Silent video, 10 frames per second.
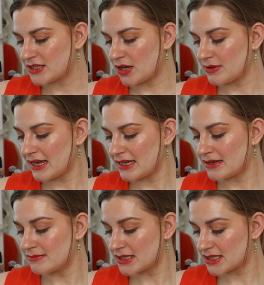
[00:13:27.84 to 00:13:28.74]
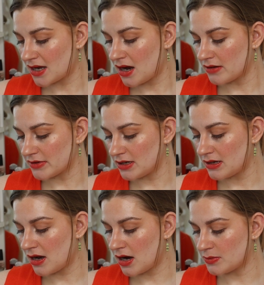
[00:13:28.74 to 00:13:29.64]
So then mascara,
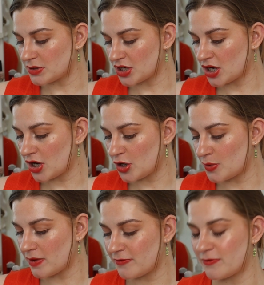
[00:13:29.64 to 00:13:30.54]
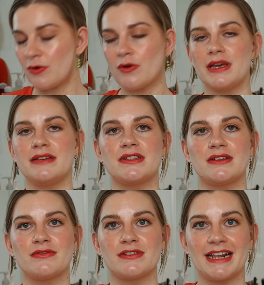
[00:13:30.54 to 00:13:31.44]
I would go for Yves
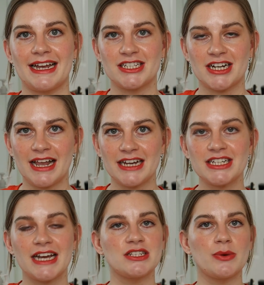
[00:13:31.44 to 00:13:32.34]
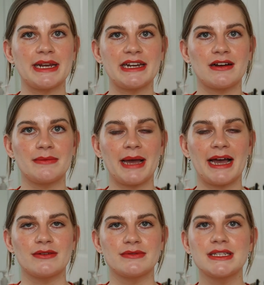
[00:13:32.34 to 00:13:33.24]
Saint Laurent Lash Clash at
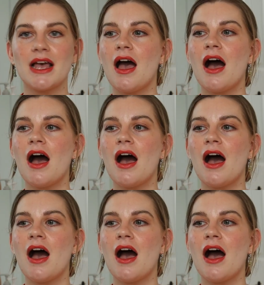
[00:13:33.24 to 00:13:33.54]
£29.